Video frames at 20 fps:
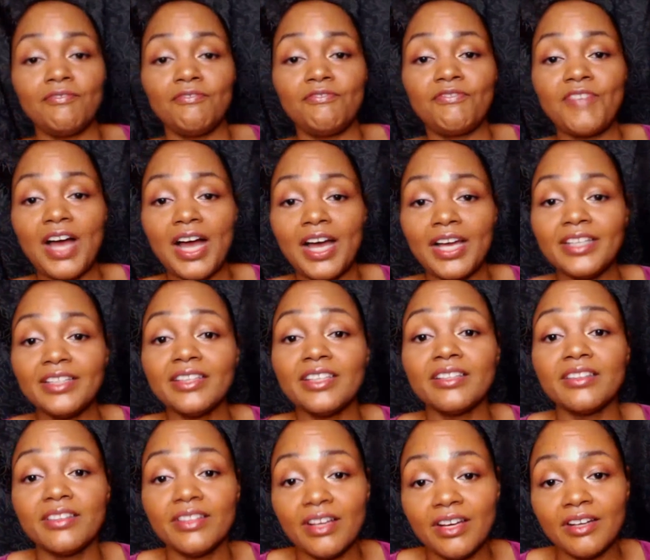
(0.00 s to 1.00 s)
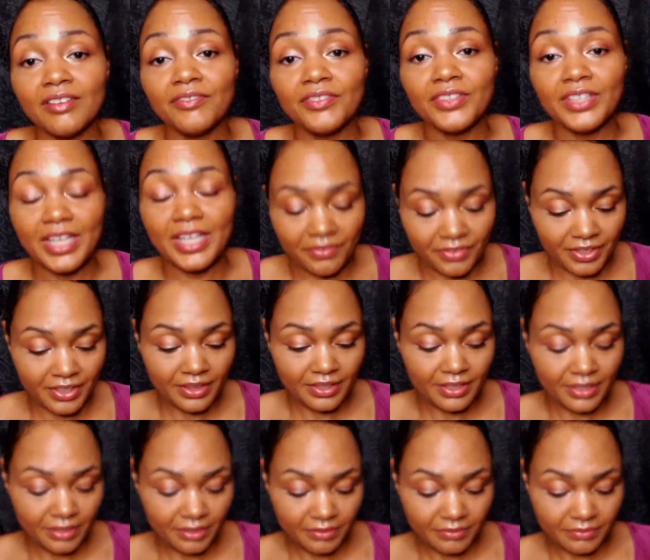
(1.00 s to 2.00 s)
find the love in
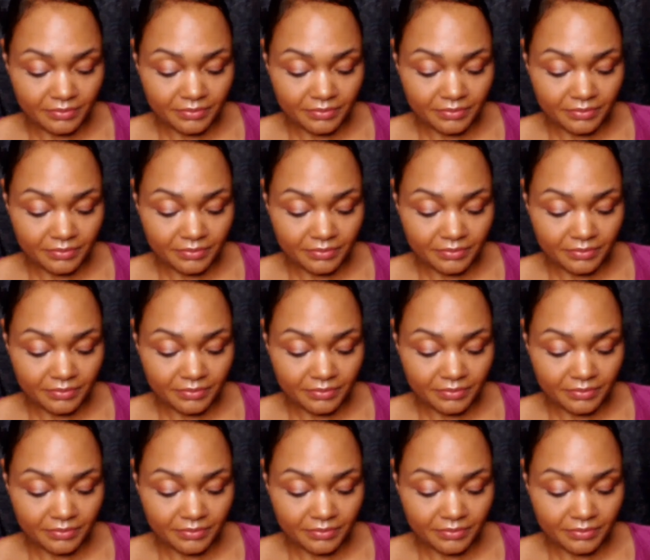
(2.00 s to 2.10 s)
everything.